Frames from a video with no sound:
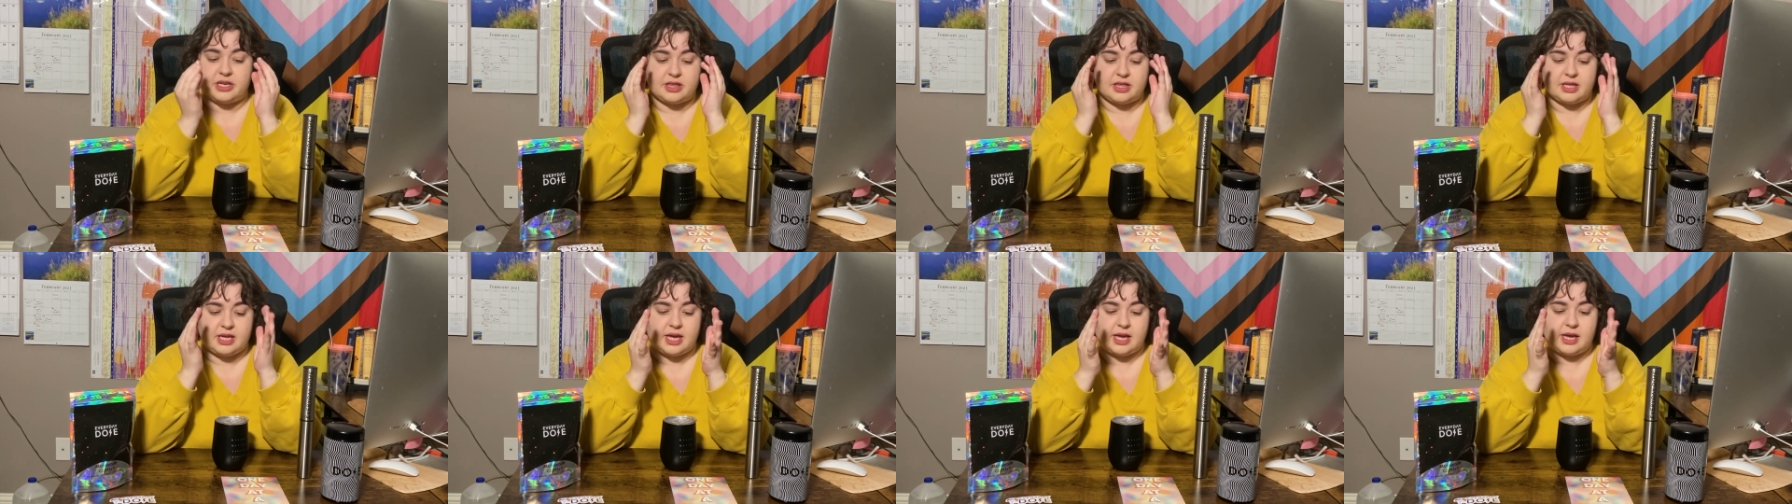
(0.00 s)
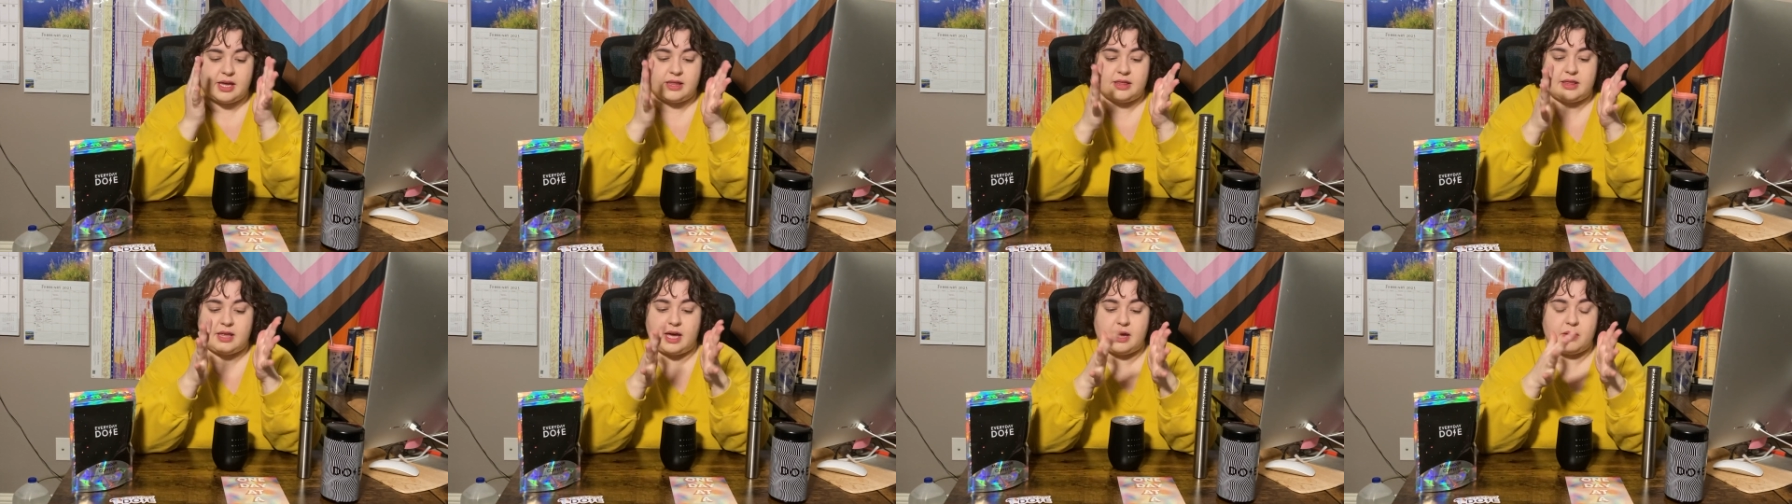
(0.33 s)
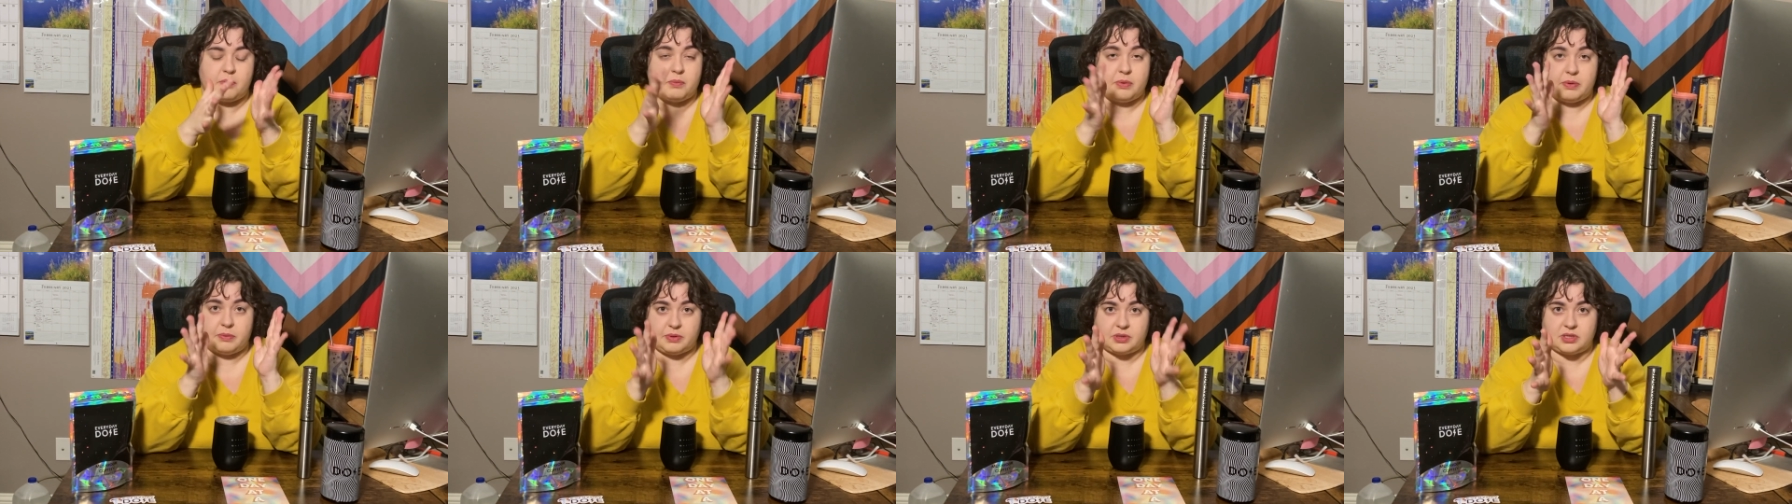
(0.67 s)
thing
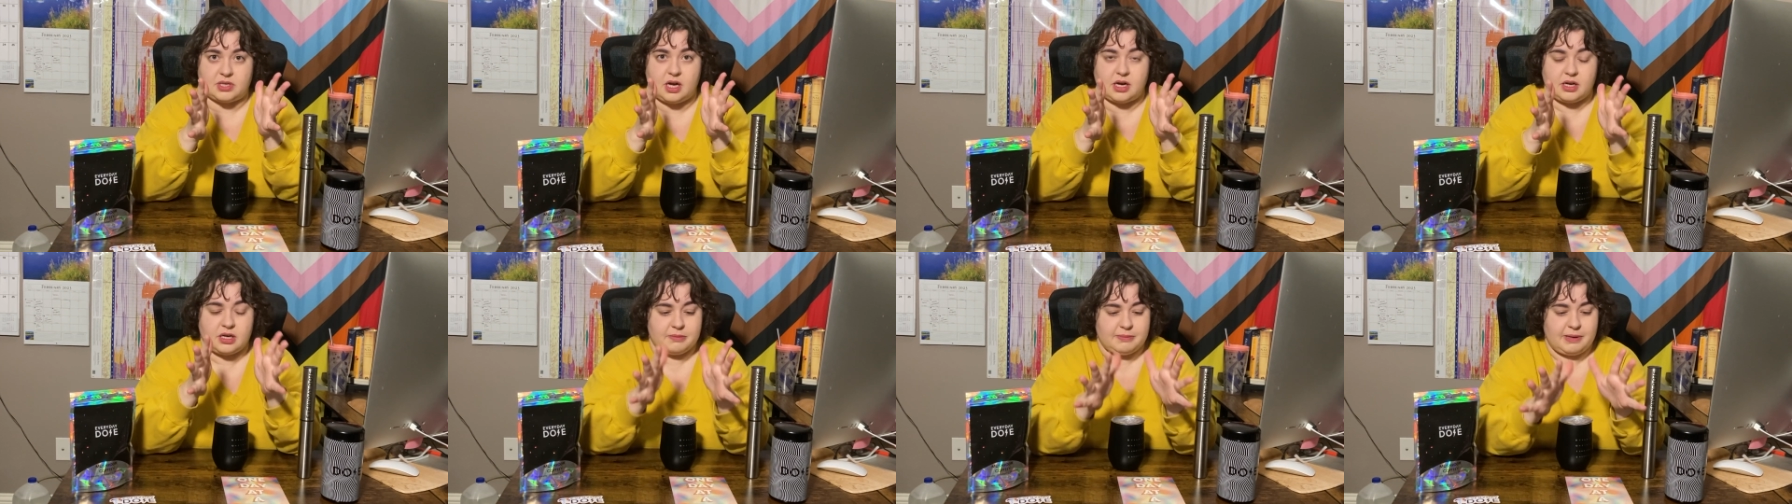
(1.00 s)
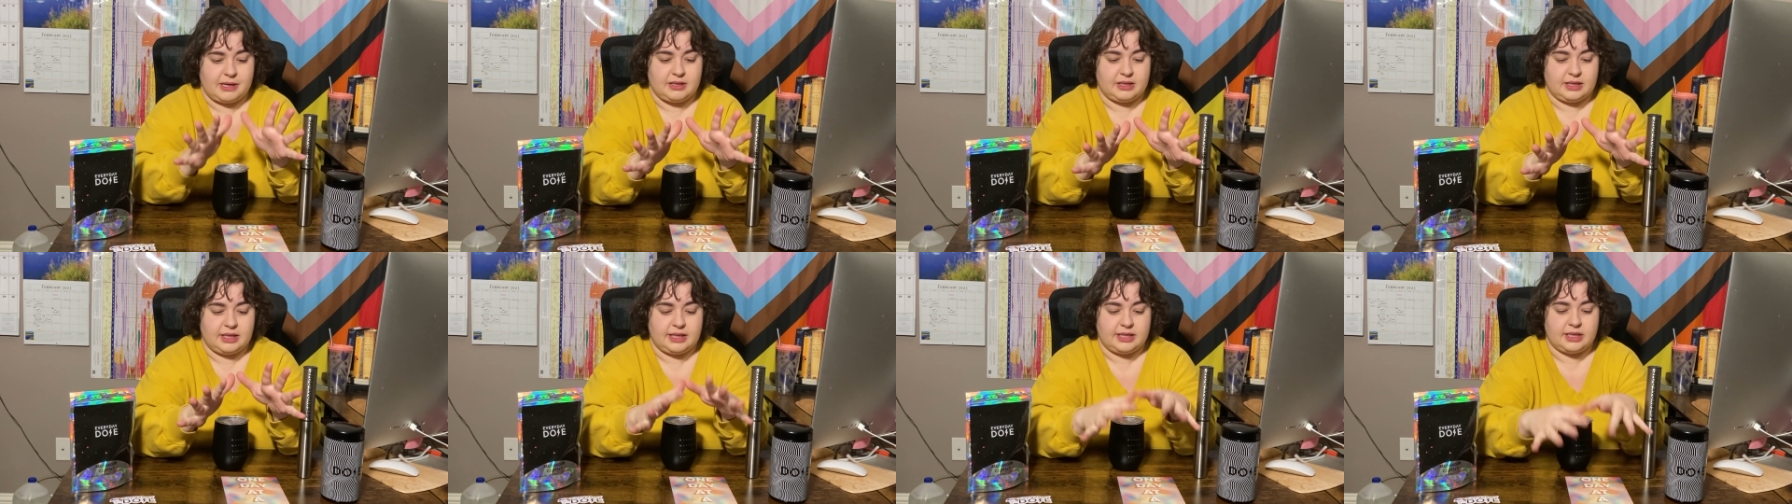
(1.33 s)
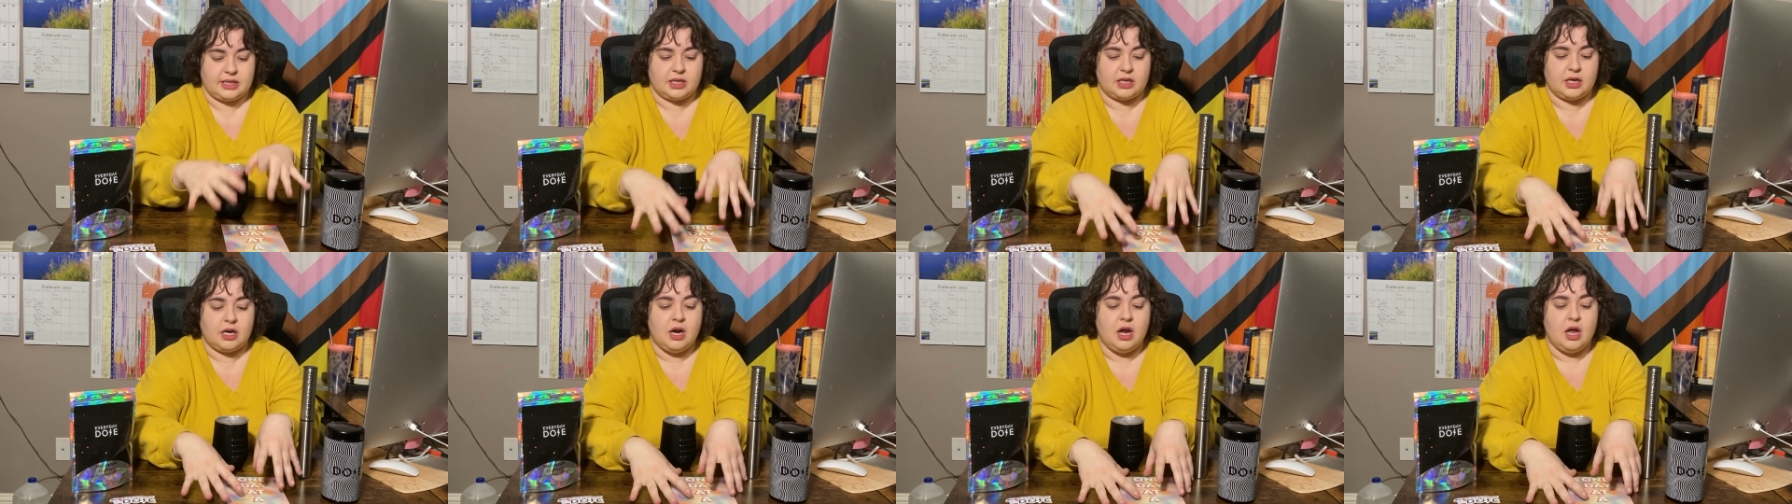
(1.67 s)
that we will talk about
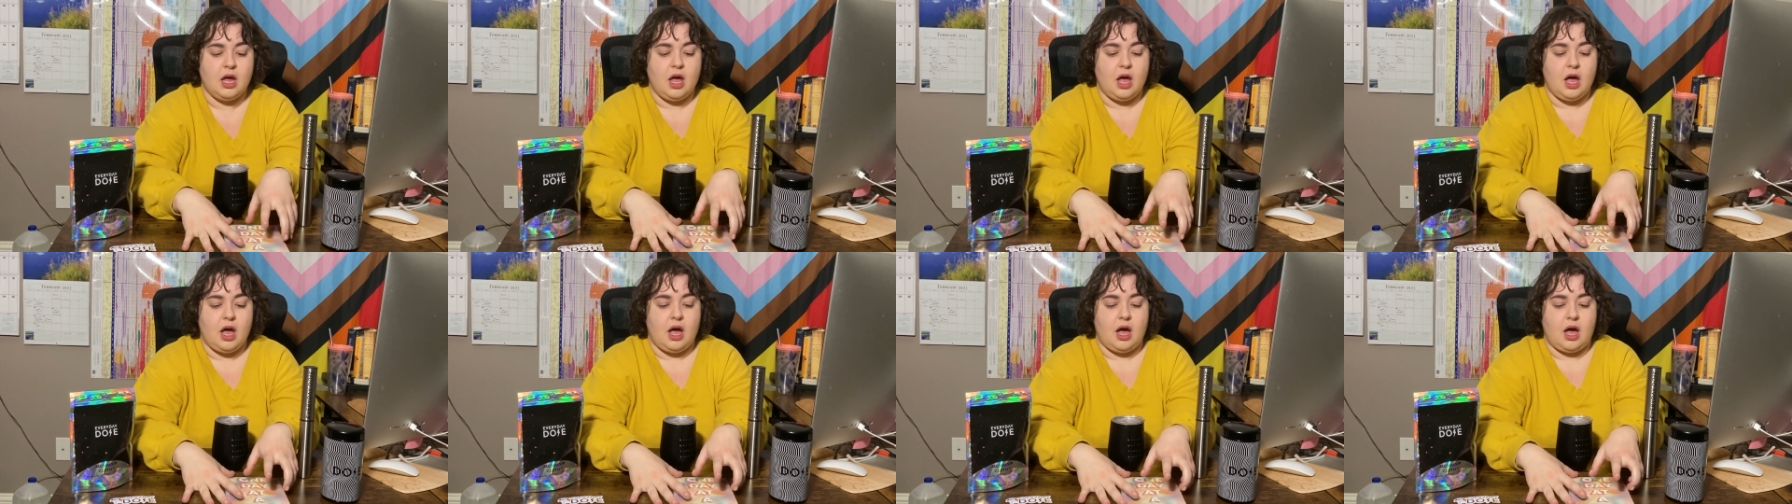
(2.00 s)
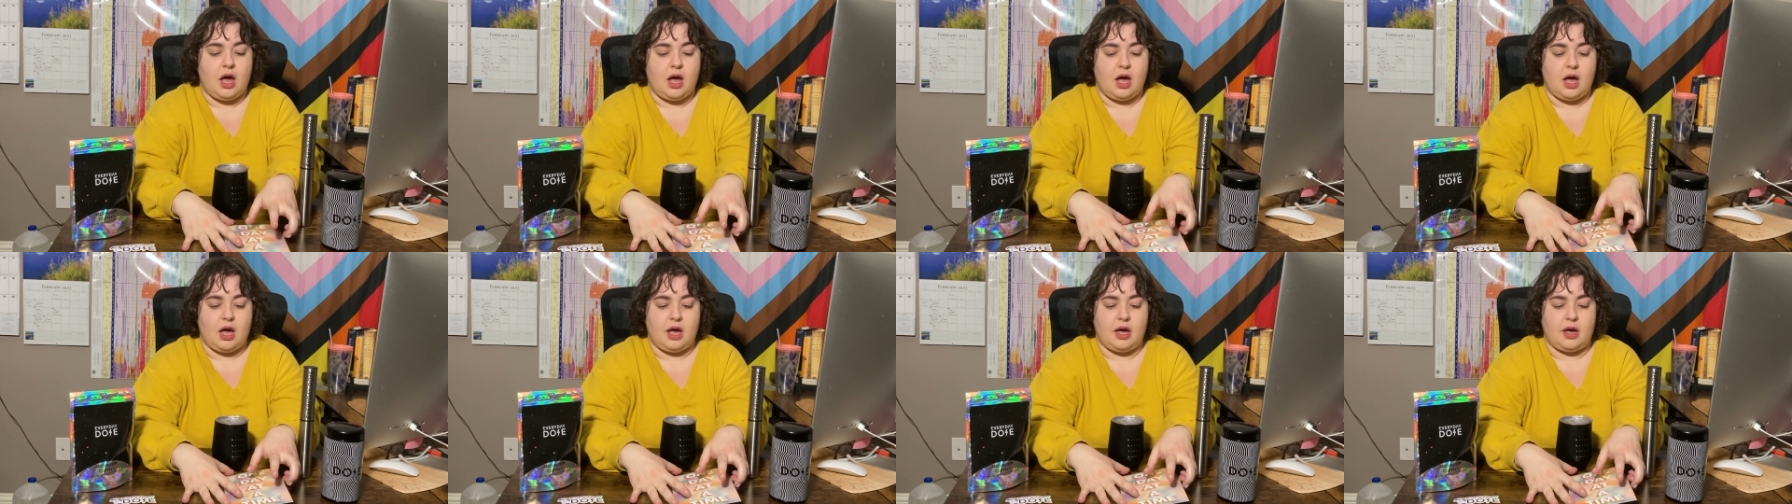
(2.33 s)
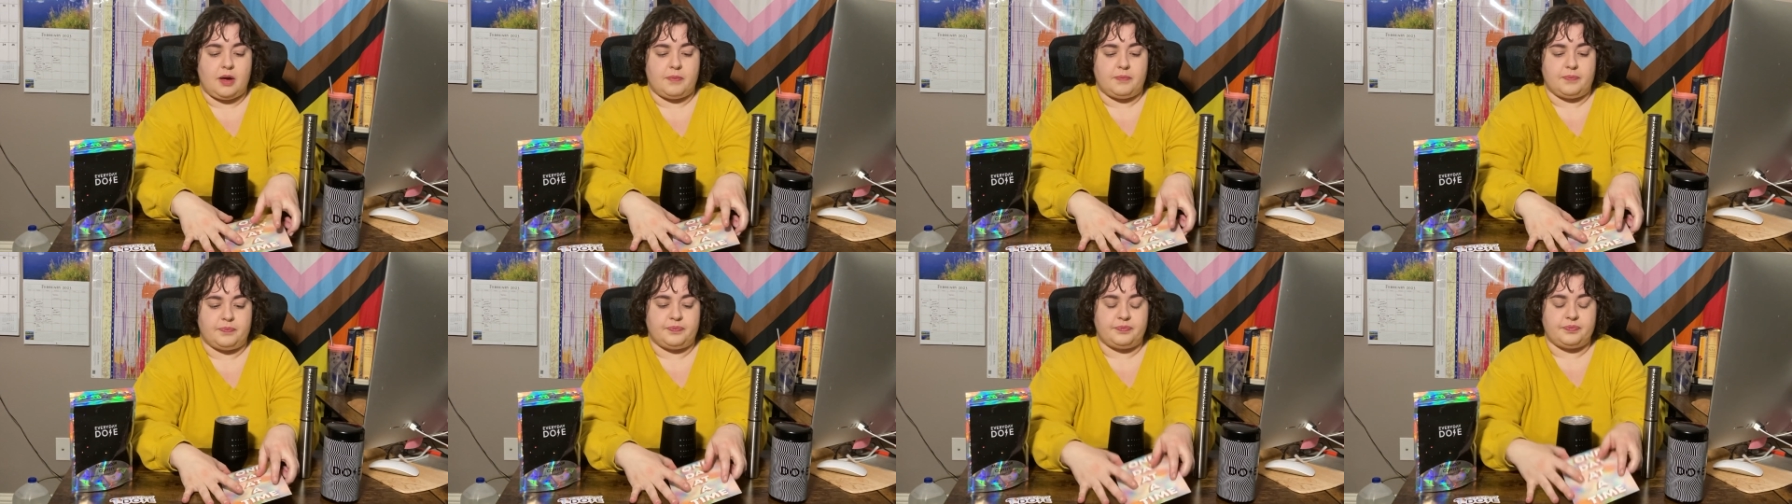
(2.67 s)
later.
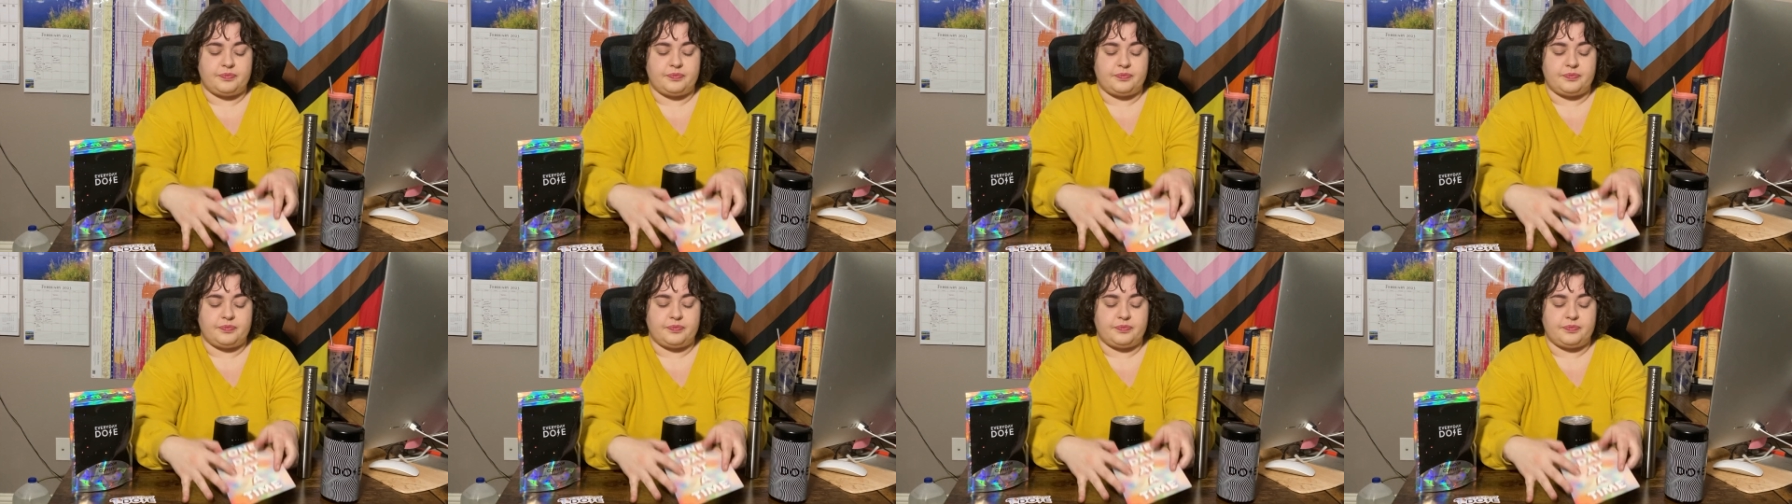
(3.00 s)
Um,